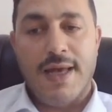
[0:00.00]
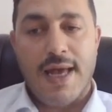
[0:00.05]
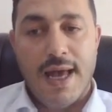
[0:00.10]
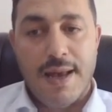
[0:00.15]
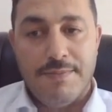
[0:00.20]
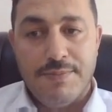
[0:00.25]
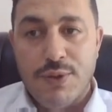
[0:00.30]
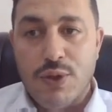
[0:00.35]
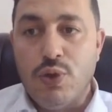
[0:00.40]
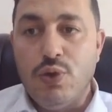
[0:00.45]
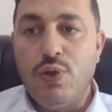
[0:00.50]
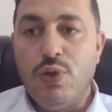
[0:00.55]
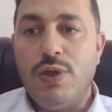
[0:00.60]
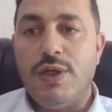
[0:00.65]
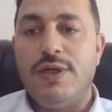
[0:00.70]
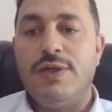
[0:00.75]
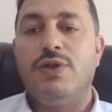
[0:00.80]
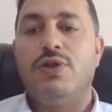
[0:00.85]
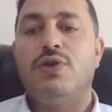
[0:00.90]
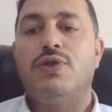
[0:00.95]

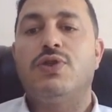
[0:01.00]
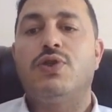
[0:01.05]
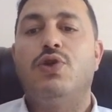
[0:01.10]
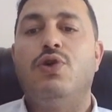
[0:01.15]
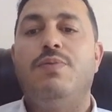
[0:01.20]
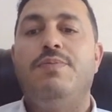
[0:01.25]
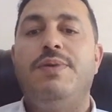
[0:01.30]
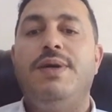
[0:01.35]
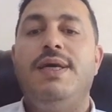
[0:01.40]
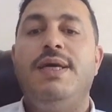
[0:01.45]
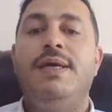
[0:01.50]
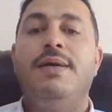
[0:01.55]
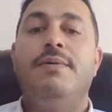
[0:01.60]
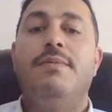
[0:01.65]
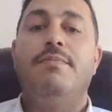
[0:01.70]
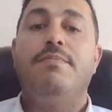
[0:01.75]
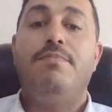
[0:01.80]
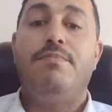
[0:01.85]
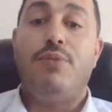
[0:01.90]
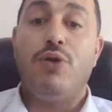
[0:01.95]
capsule
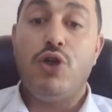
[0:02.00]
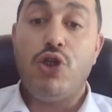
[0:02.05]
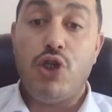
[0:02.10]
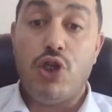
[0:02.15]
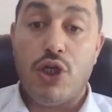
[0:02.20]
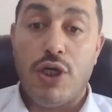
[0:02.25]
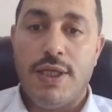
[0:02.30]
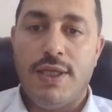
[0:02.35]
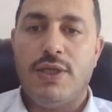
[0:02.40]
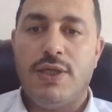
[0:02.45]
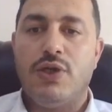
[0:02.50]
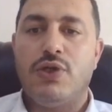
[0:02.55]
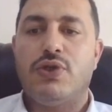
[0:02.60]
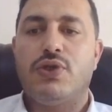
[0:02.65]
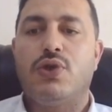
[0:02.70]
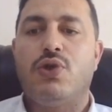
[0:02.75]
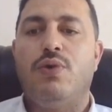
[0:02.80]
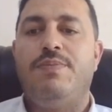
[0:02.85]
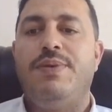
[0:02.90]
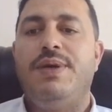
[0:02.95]
endoscopy, push
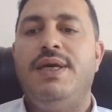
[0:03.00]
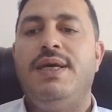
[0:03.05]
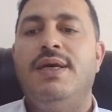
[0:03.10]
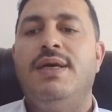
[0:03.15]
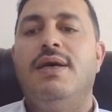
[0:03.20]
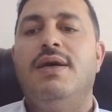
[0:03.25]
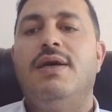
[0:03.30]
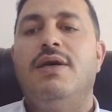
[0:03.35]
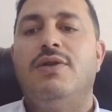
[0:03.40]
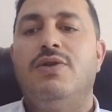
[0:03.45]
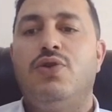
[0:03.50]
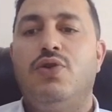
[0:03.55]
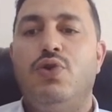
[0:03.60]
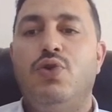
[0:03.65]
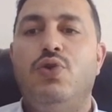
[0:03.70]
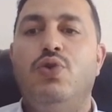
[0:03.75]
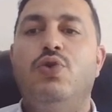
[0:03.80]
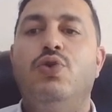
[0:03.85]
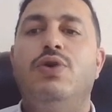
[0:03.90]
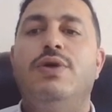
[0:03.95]
endoscopy
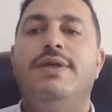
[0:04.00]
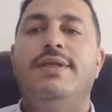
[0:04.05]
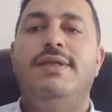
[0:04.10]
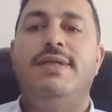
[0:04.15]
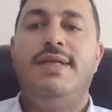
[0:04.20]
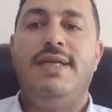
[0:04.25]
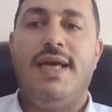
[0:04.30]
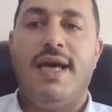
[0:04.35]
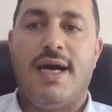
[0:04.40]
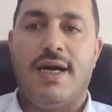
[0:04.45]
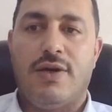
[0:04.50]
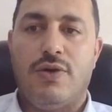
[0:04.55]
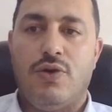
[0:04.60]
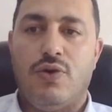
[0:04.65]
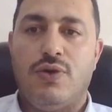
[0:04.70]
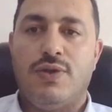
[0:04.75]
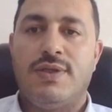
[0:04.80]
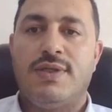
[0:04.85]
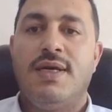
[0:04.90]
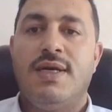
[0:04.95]
to
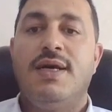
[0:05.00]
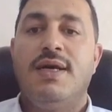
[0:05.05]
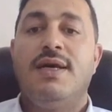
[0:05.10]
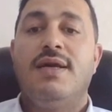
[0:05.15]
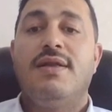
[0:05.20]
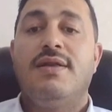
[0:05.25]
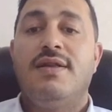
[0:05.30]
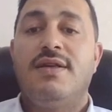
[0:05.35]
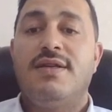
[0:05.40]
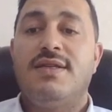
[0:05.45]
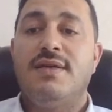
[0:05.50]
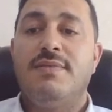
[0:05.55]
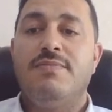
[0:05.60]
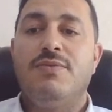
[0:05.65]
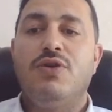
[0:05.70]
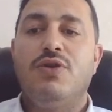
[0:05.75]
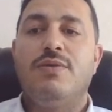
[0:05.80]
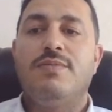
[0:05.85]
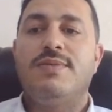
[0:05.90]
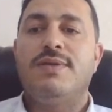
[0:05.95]
diagnose. The
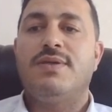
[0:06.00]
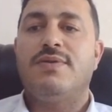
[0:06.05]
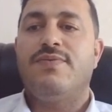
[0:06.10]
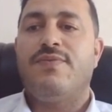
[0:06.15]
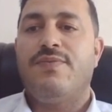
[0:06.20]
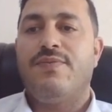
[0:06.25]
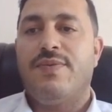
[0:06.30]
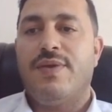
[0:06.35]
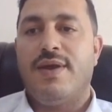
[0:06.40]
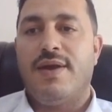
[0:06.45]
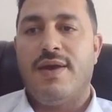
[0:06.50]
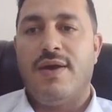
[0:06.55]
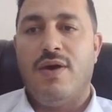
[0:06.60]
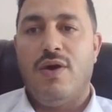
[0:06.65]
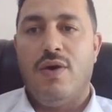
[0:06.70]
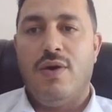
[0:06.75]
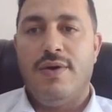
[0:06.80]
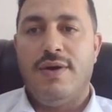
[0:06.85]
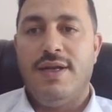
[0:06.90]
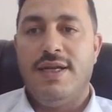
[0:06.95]
symptoms
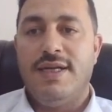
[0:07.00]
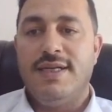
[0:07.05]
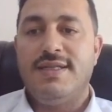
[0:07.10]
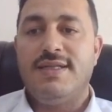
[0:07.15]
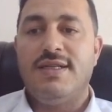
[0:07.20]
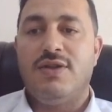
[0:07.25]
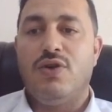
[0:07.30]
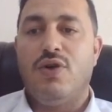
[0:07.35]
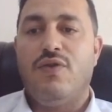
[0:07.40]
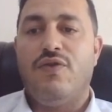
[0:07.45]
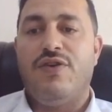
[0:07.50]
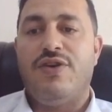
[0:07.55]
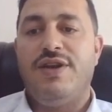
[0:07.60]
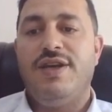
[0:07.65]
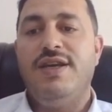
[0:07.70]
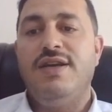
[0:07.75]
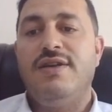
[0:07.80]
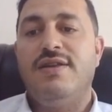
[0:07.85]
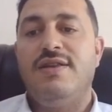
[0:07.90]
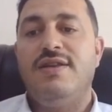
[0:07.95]
listed over
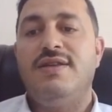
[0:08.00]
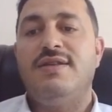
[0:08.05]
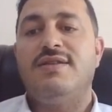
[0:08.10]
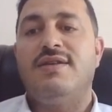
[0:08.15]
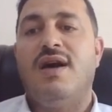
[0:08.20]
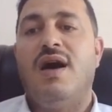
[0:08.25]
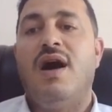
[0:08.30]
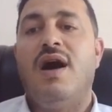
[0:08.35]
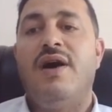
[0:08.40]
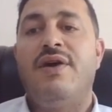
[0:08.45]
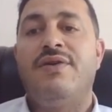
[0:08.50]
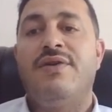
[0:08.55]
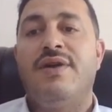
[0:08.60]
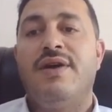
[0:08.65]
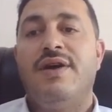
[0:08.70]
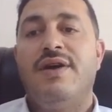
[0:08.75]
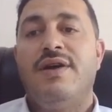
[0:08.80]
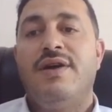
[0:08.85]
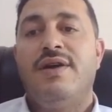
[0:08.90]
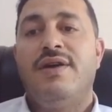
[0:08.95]
here, these are
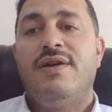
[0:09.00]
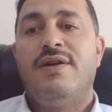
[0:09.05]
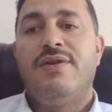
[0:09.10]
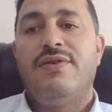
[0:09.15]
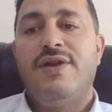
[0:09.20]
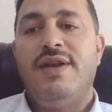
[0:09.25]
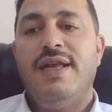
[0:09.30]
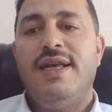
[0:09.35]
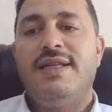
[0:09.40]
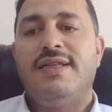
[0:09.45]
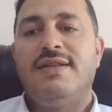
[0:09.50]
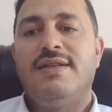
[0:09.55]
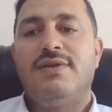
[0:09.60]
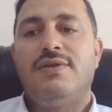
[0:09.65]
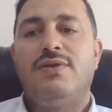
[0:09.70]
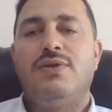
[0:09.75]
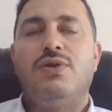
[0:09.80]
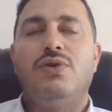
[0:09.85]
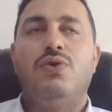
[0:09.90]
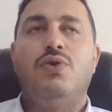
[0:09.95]

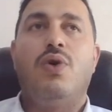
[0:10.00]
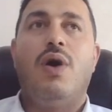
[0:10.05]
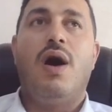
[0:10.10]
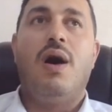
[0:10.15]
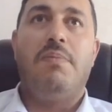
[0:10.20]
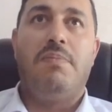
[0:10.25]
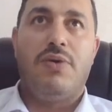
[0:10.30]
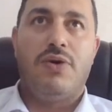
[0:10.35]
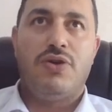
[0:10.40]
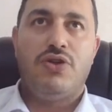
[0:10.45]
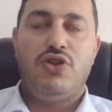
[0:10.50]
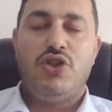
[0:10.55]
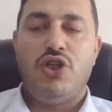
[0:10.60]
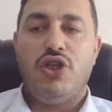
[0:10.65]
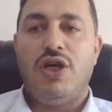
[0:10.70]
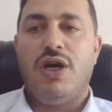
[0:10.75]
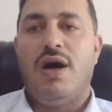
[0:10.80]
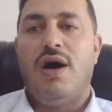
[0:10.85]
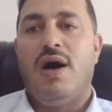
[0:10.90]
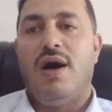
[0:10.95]
related to upper
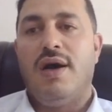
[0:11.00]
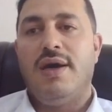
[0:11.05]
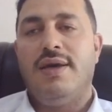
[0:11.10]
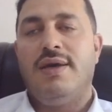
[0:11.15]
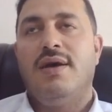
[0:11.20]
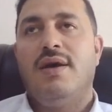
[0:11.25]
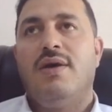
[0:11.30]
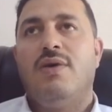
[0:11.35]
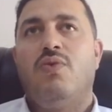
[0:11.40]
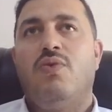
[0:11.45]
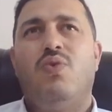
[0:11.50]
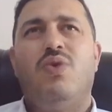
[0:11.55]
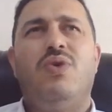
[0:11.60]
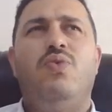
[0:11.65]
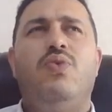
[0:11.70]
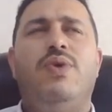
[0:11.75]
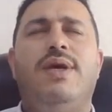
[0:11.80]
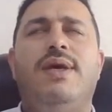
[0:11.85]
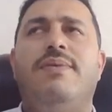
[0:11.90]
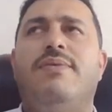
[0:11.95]
GI
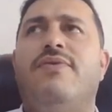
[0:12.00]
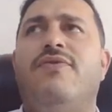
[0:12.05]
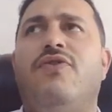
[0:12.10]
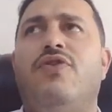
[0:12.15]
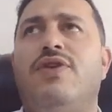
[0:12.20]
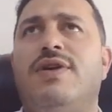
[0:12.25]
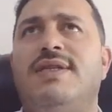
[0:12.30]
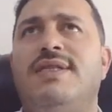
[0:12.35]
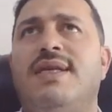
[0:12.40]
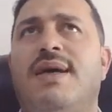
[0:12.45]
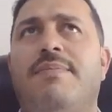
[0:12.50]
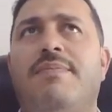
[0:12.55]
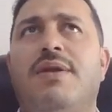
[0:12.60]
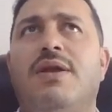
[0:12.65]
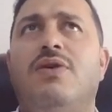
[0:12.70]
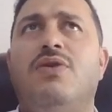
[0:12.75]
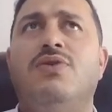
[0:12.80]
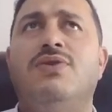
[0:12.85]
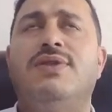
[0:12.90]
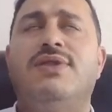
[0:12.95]
when we, for
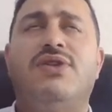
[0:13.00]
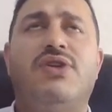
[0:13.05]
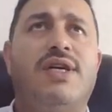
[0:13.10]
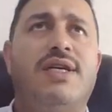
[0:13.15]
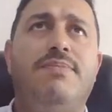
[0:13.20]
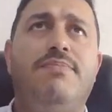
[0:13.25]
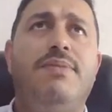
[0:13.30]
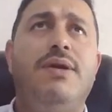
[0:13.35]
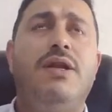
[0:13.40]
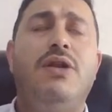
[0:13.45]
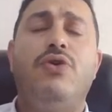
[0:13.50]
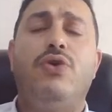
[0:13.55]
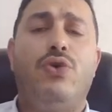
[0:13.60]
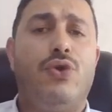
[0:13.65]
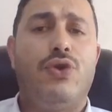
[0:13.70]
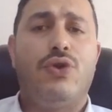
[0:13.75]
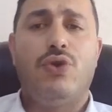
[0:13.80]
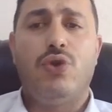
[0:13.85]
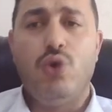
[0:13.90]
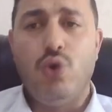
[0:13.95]
example, construct
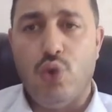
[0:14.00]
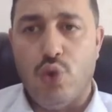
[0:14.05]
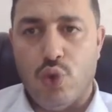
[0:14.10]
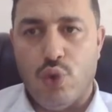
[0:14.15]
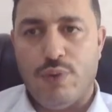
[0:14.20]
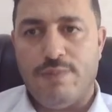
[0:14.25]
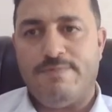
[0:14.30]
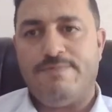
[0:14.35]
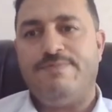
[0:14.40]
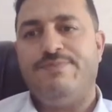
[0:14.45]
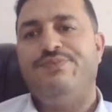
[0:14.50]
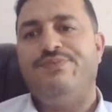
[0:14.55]
pylorus 2.